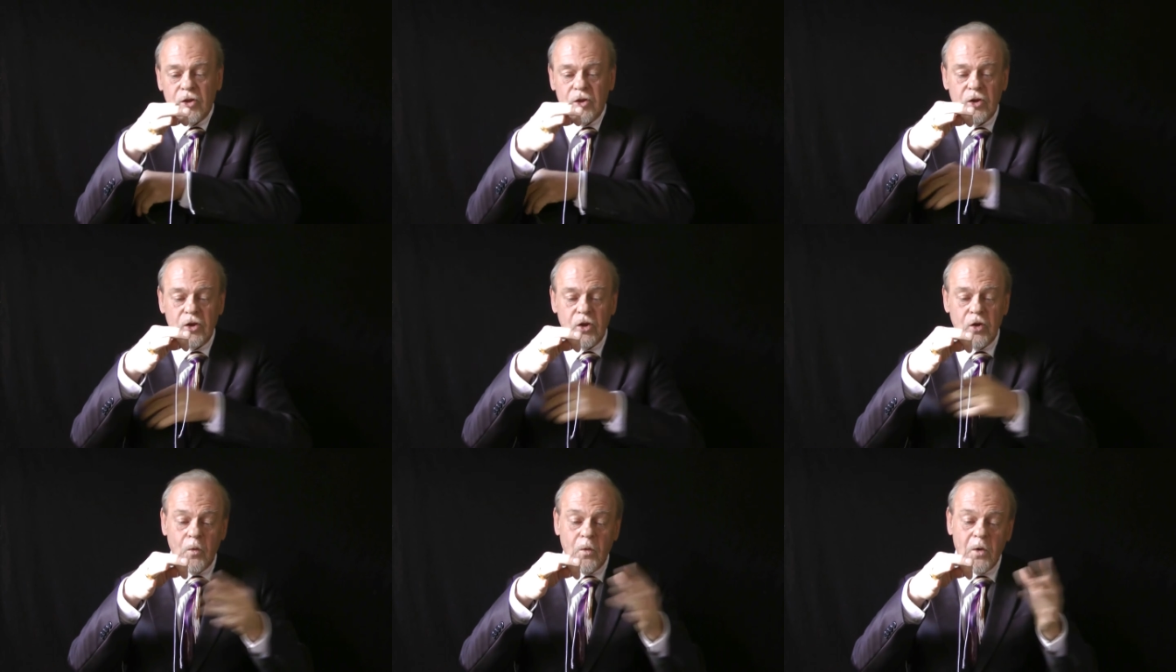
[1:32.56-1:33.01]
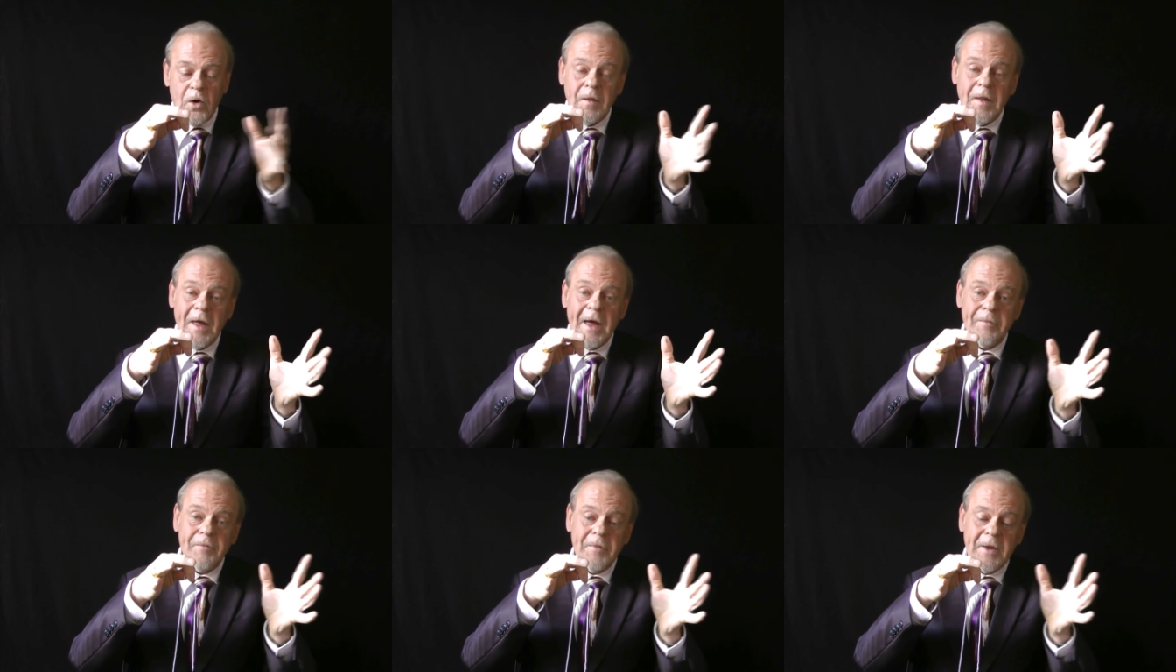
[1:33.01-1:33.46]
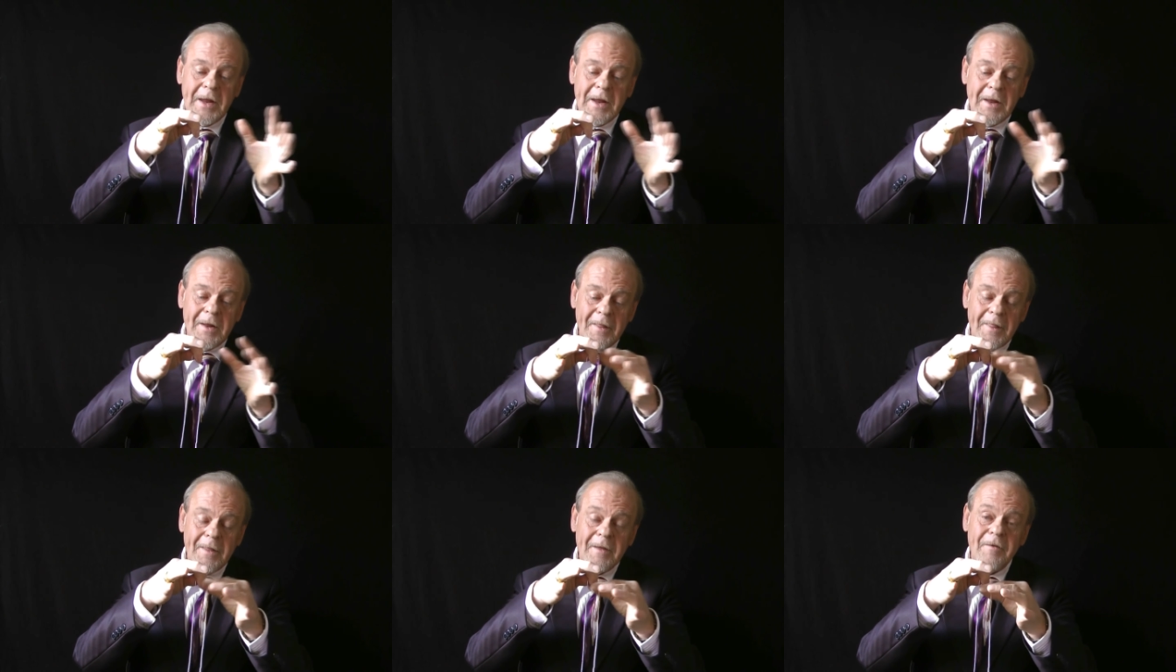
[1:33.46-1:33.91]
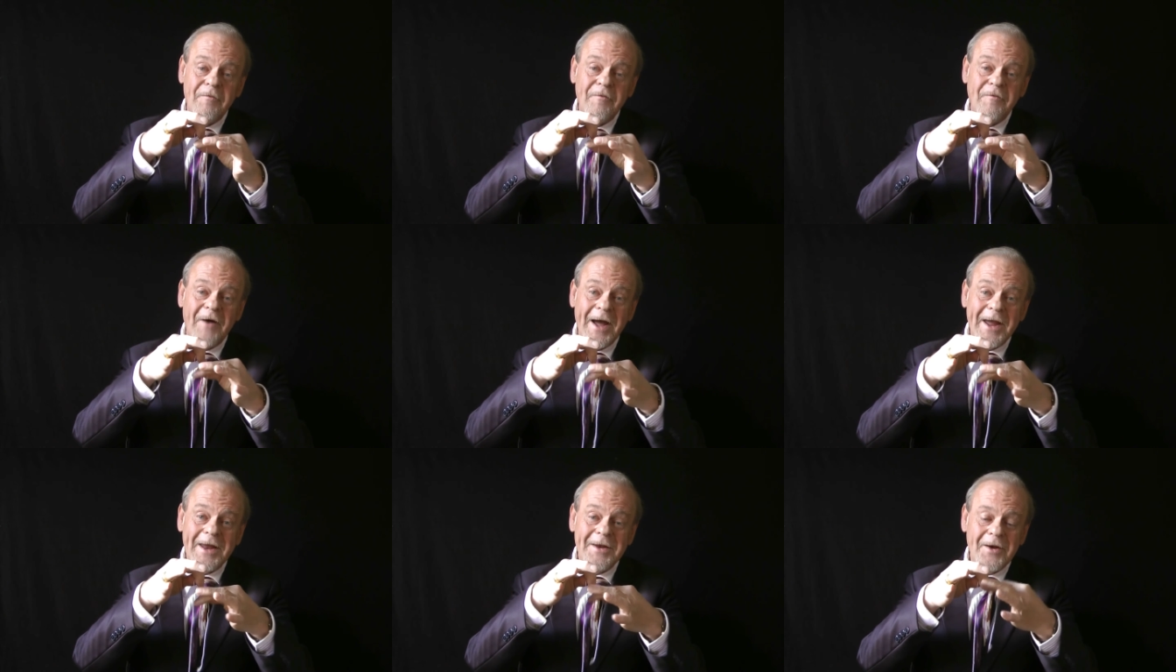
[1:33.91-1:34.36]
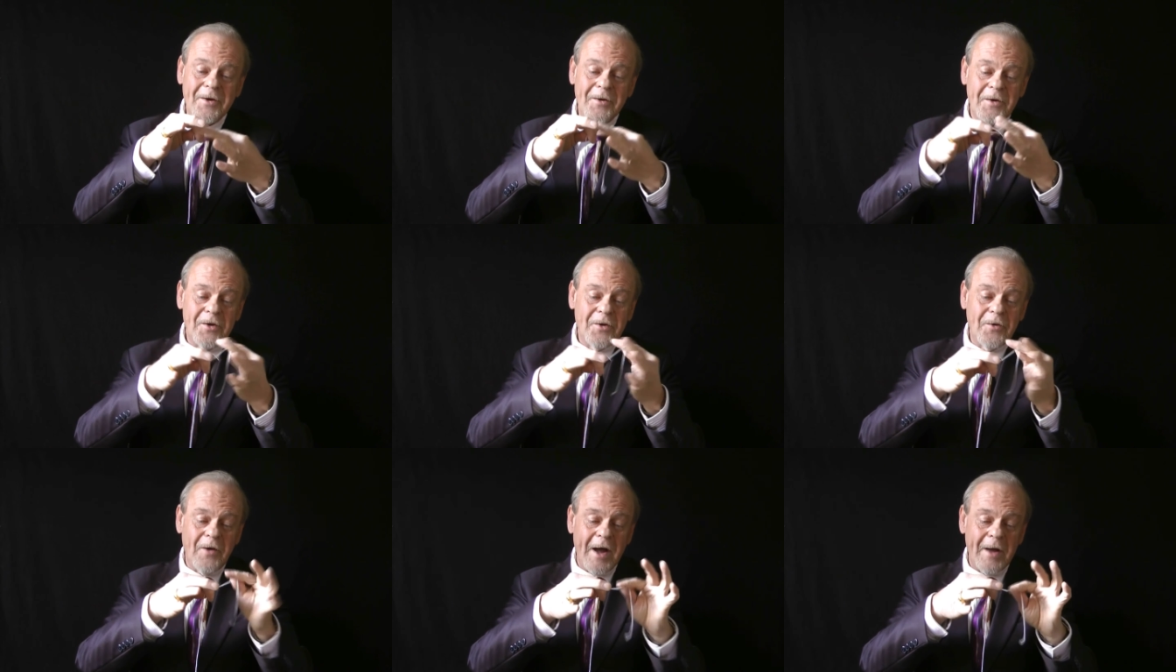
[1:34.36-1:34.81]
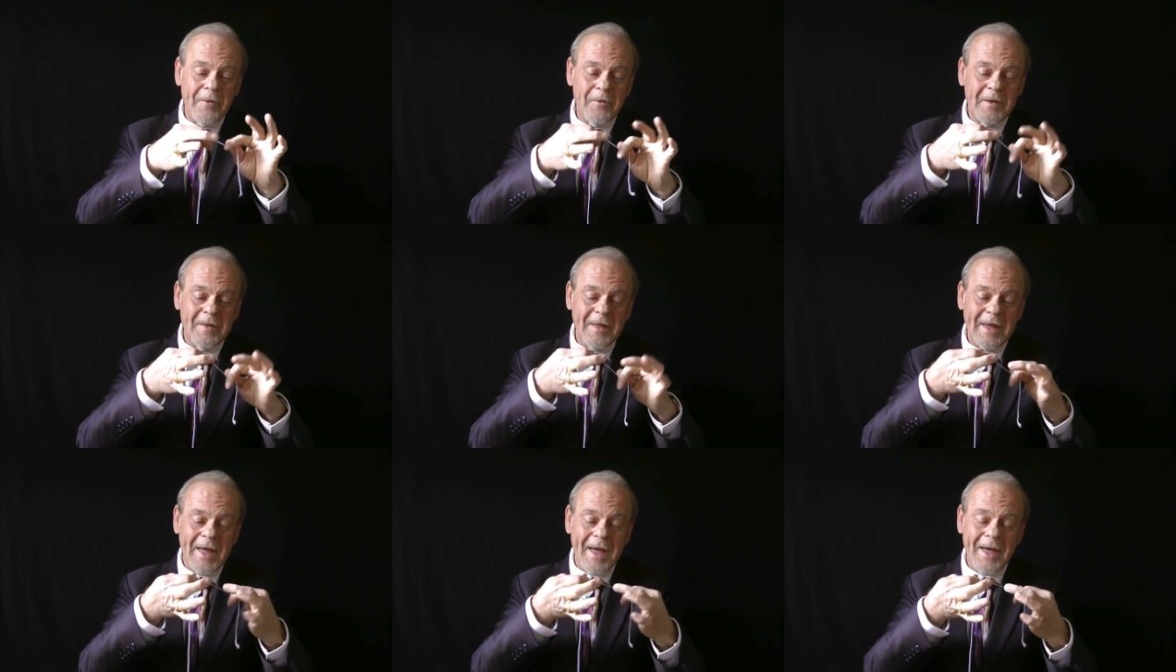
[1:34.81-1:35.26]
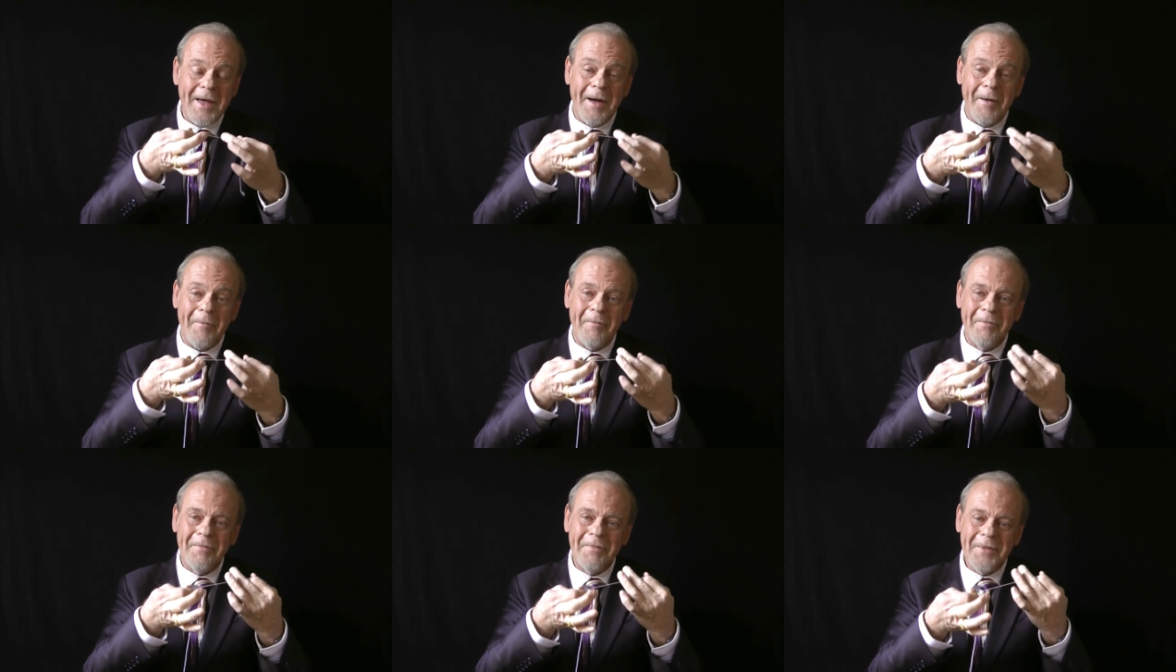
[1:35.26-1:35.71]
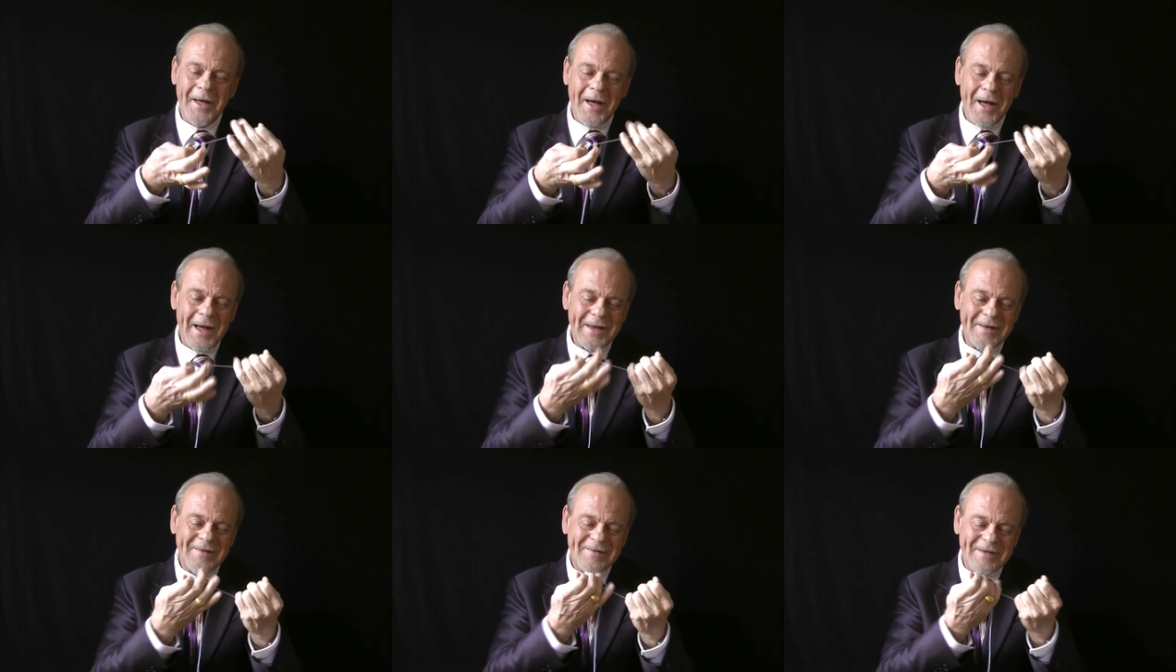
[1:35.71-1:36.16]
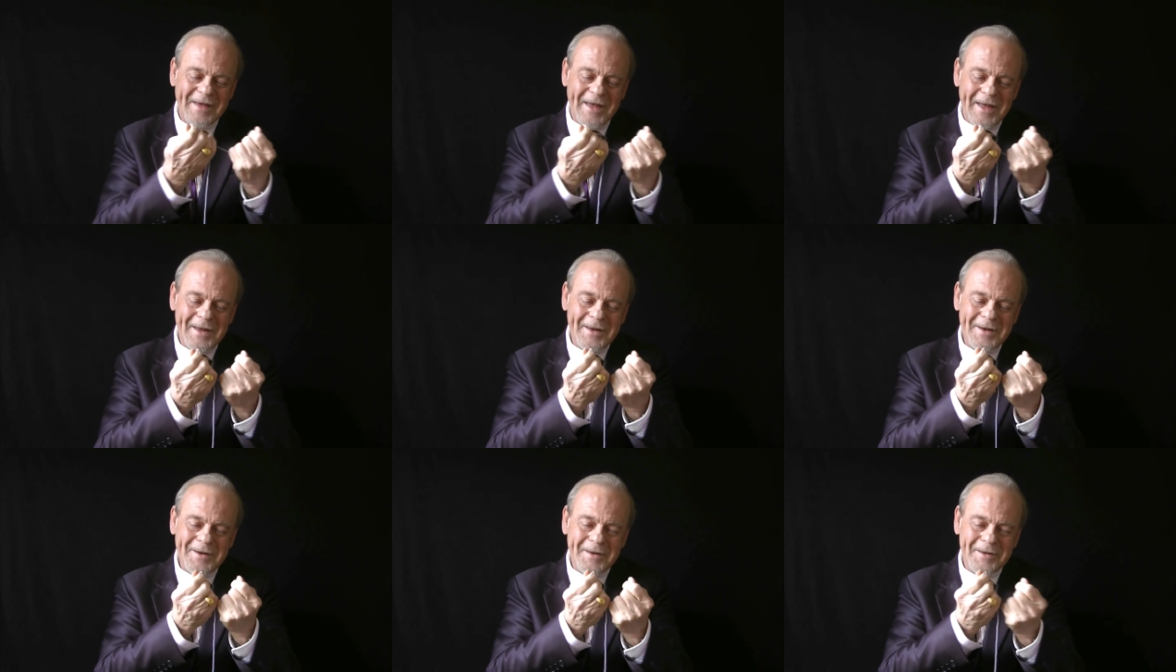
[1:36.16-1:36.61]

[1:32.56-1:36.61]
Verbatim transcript: You won't let me find out who I really am, I said.